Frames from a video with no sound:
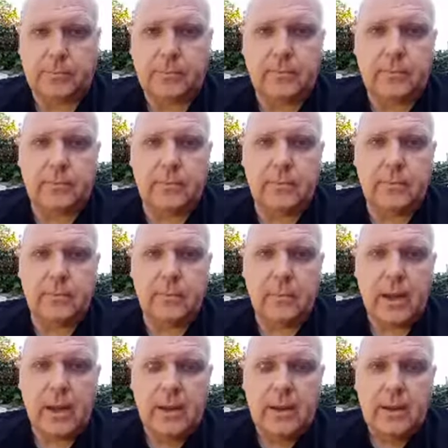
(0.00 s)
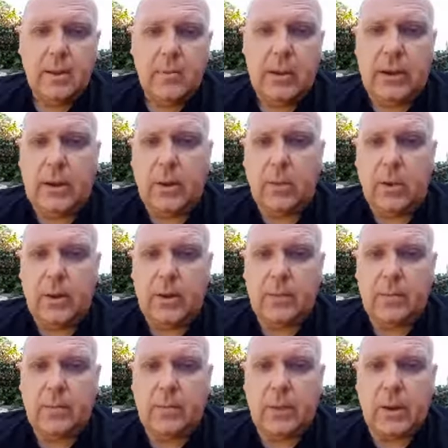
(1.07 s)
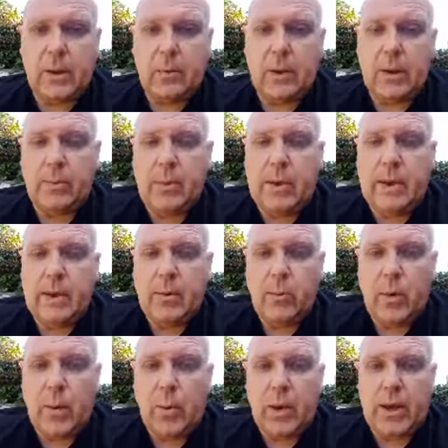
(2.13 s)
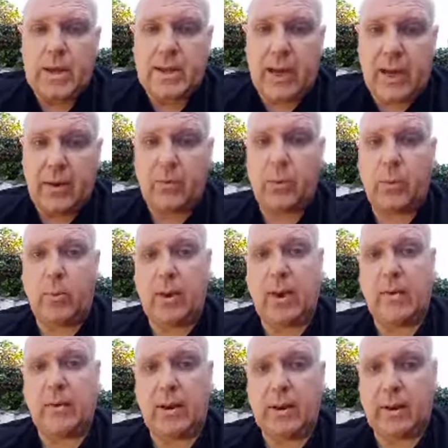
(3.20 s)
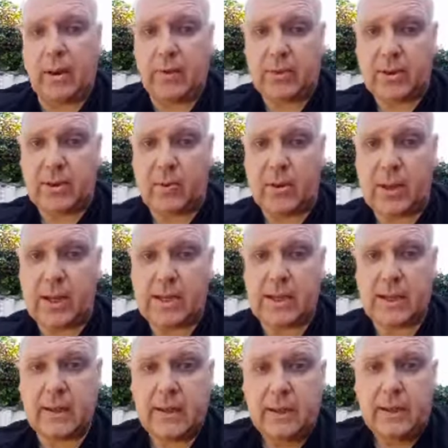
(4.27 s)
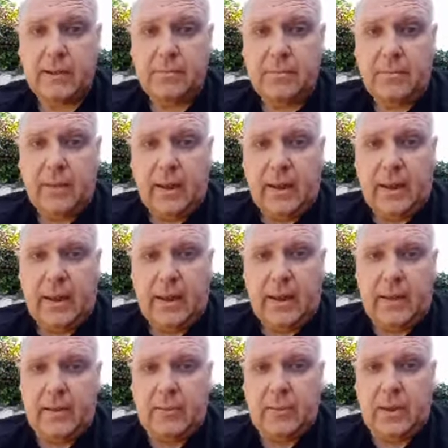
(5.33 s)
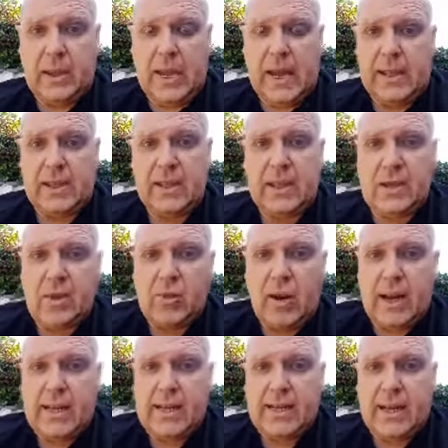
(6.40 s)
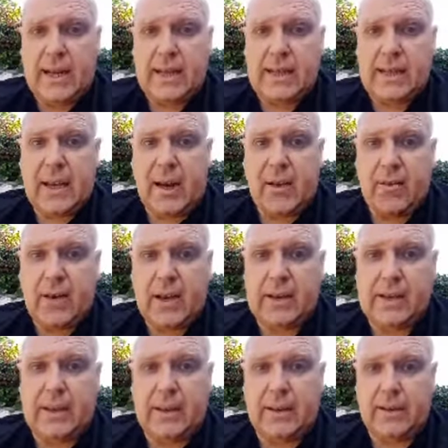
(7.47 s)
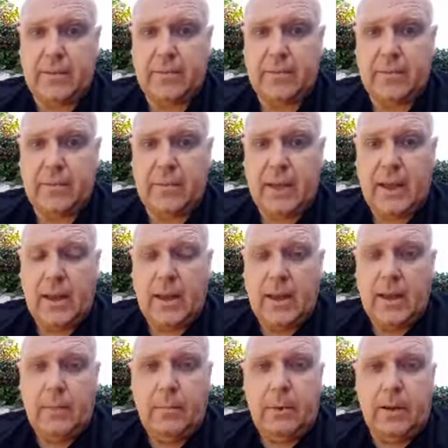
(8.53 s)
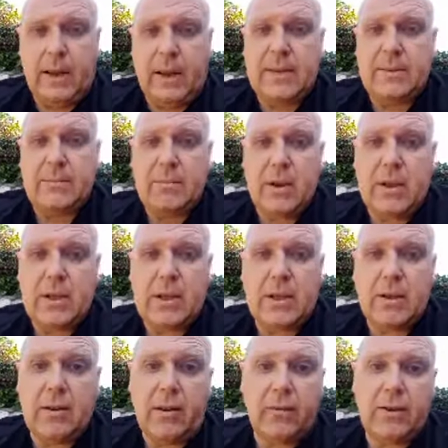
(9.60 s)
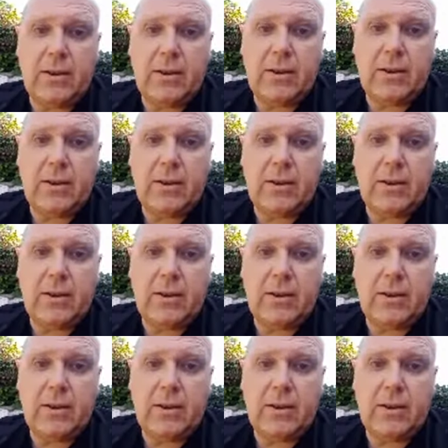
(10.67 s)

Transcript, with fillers: But you know what? When we when we are saved, when we give our life to Christ, uh, yes, His grace takes care of our sin, but His mercy offers the